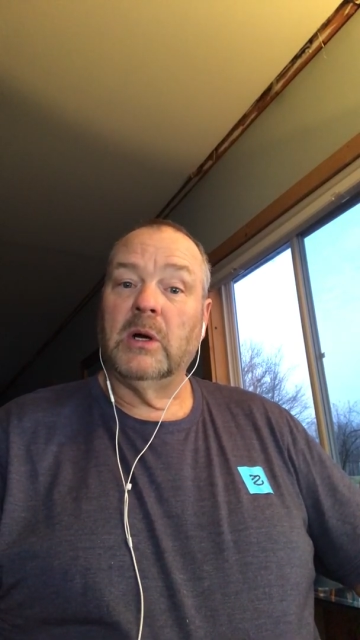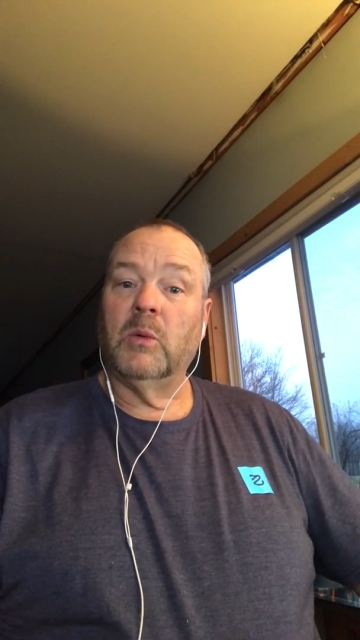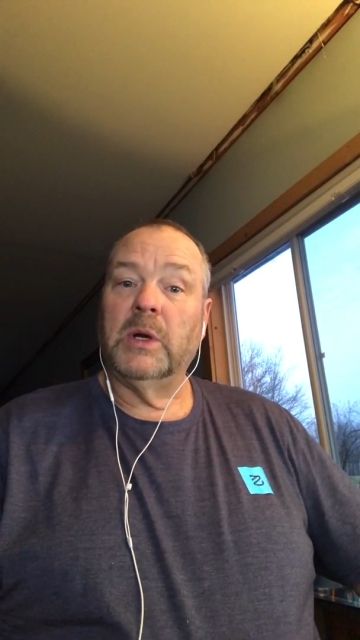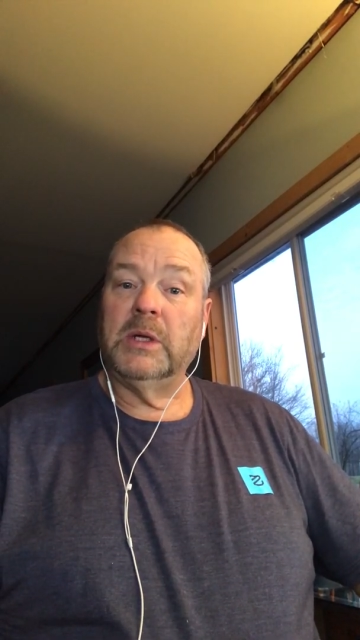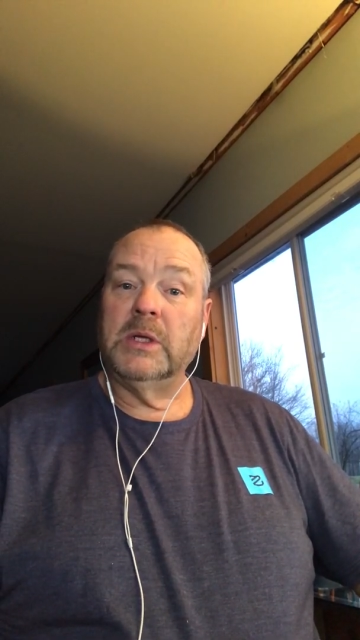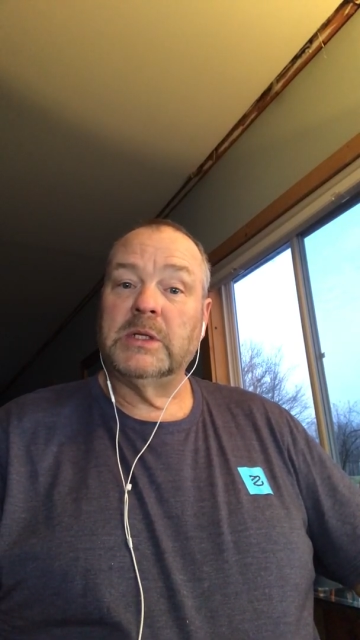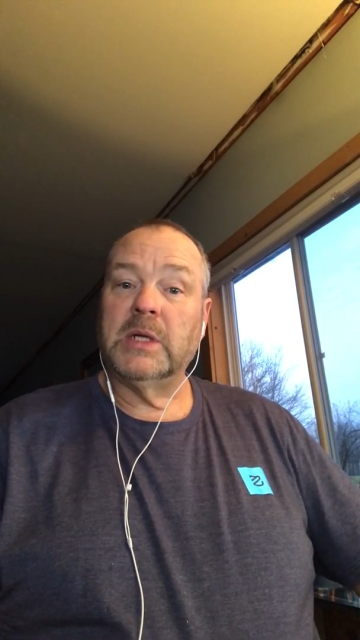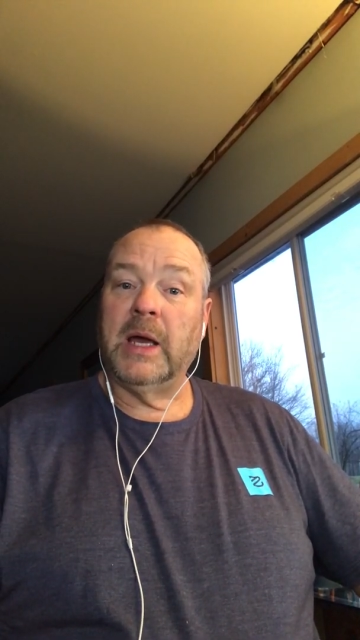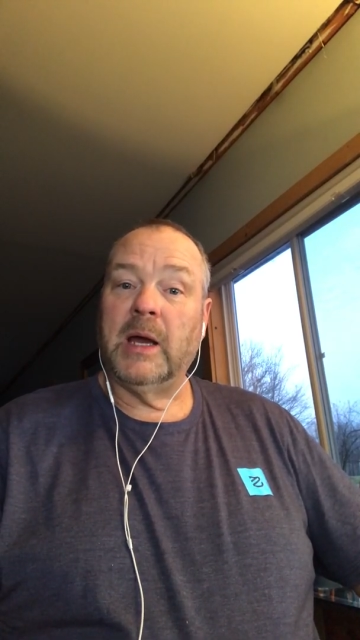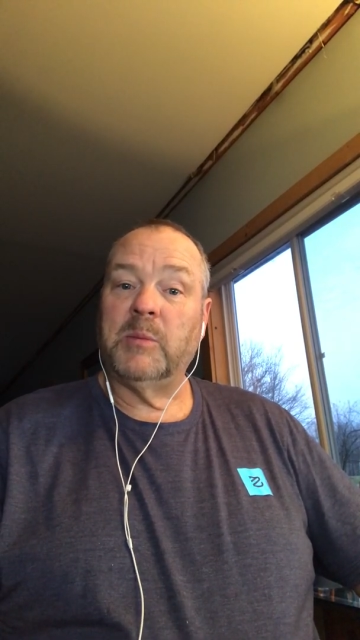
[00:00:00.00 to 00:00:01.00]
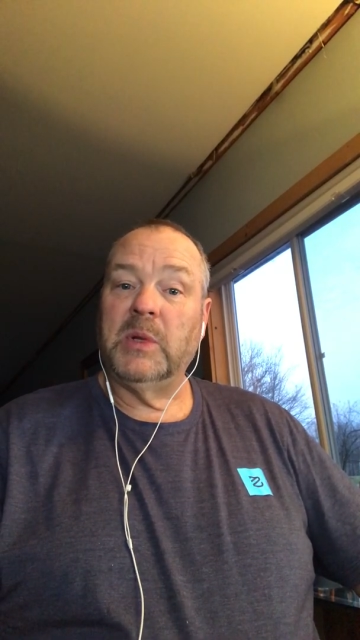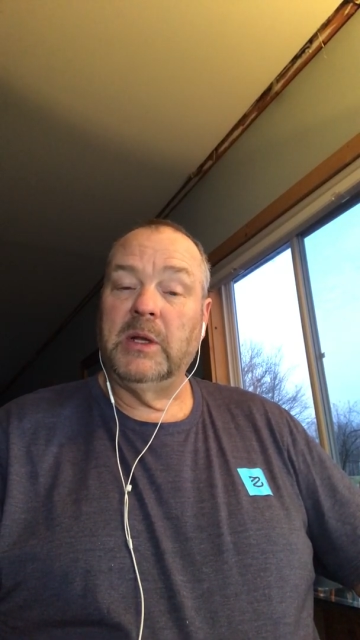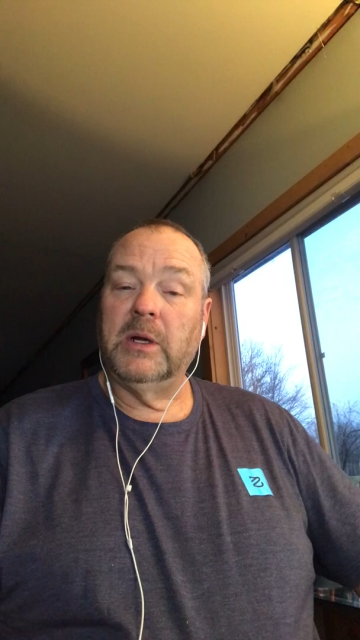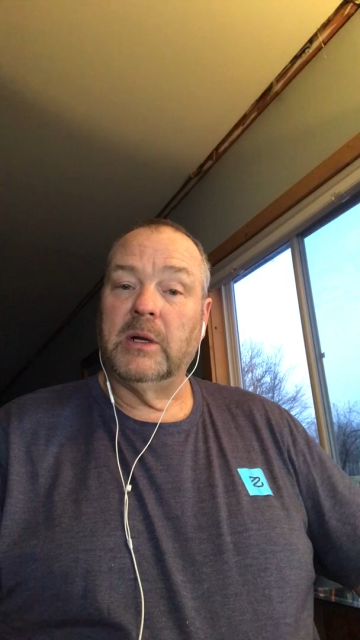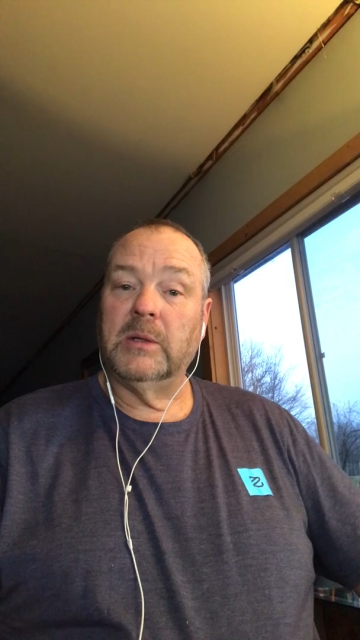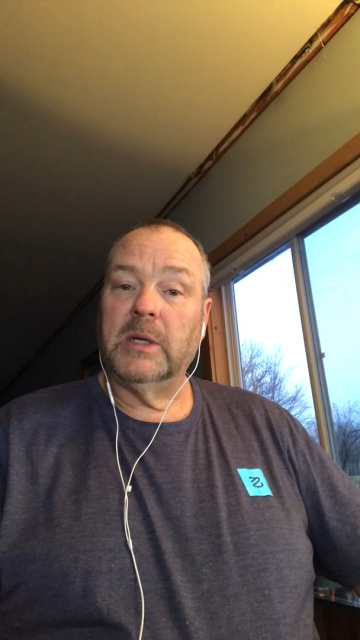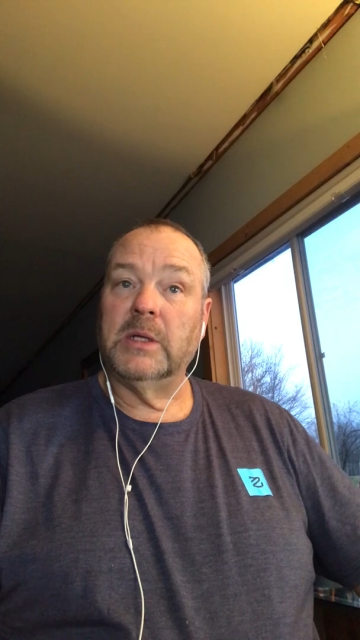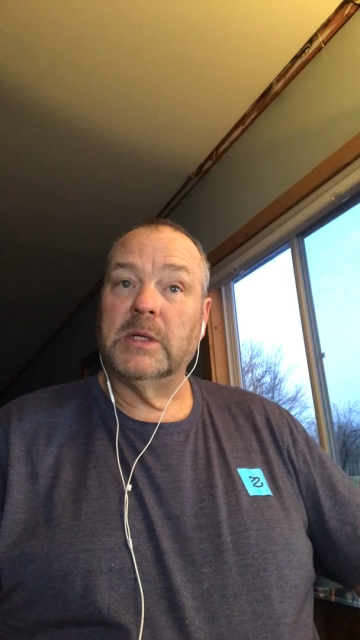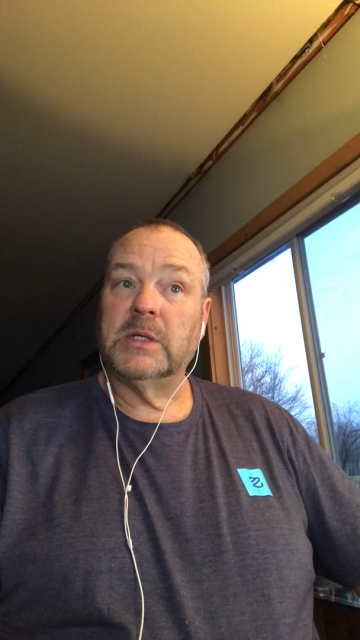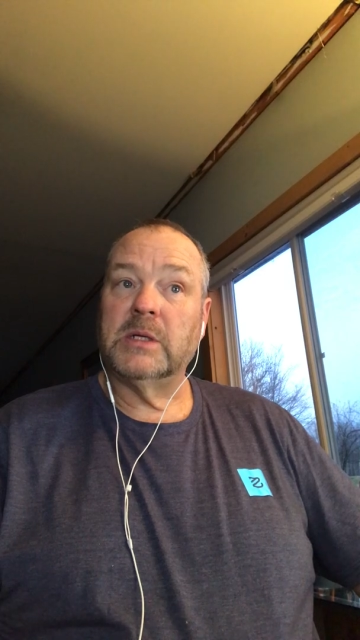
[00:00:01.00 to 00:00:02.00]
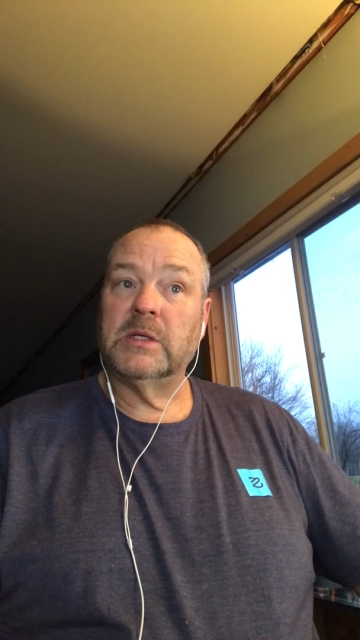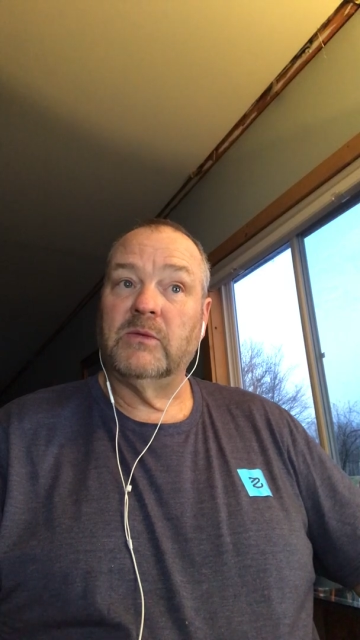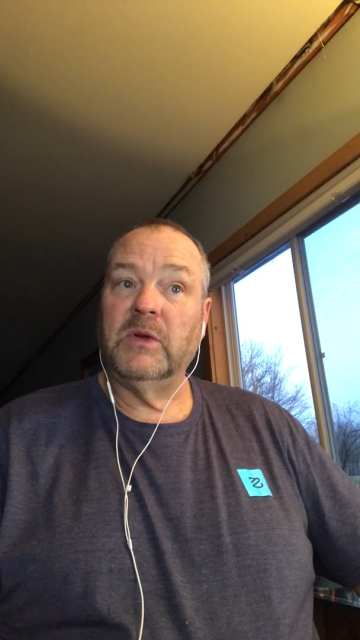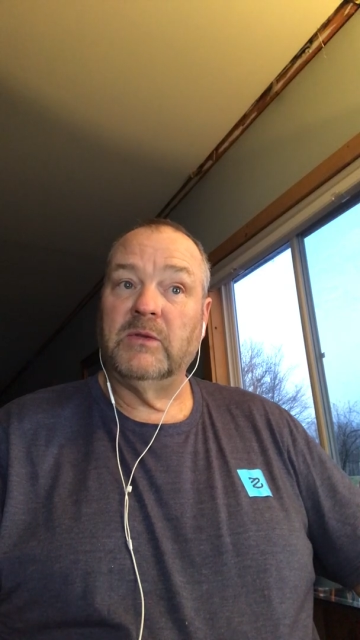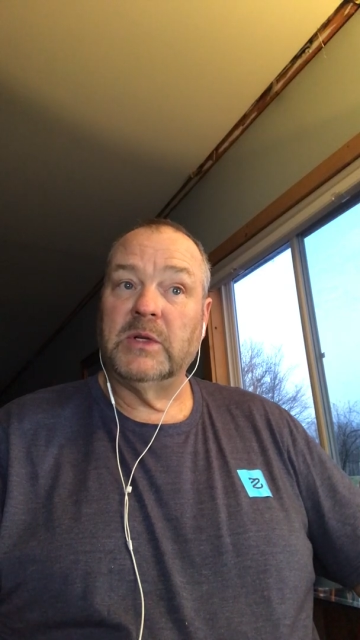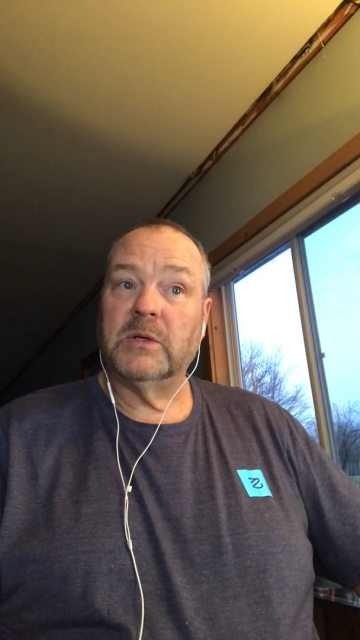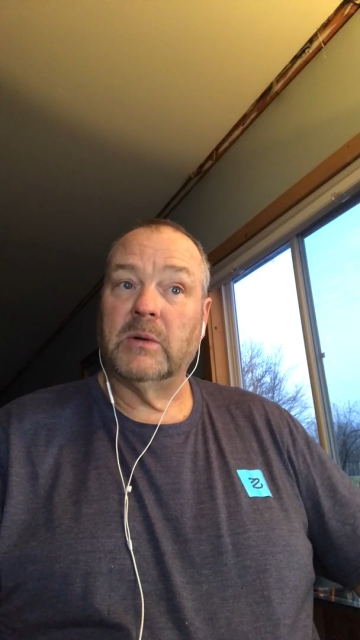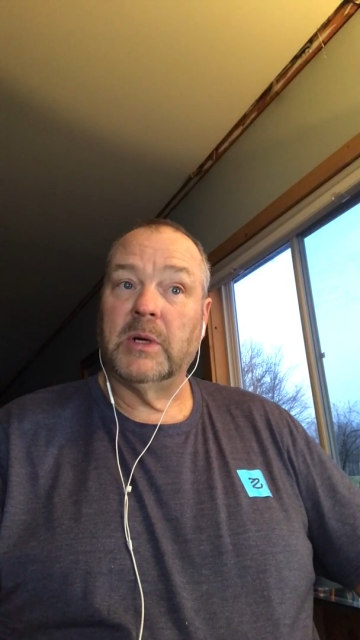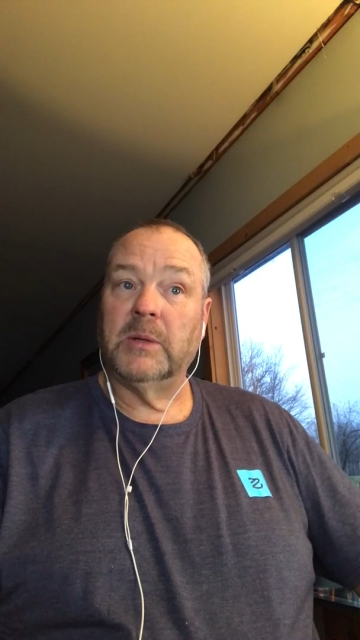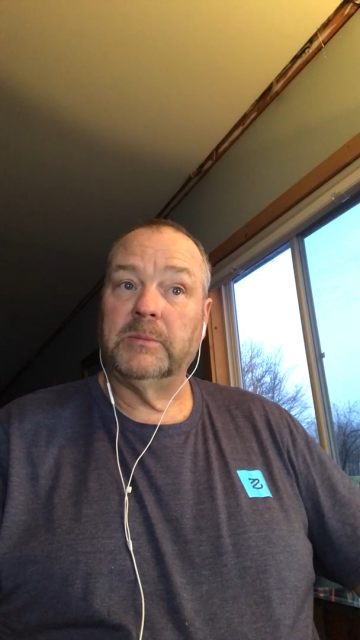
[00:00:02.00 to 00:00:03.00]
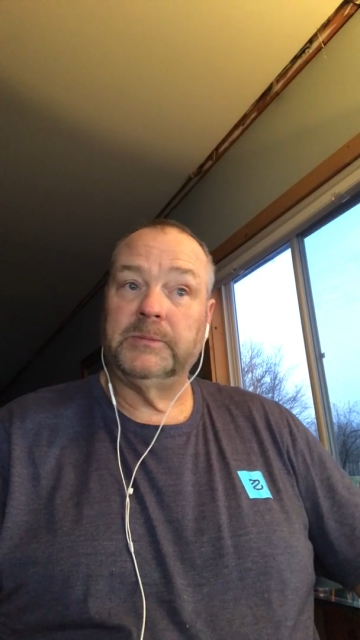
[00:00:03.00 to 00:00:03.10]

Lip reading: what needs to happen there in the sense of inventory.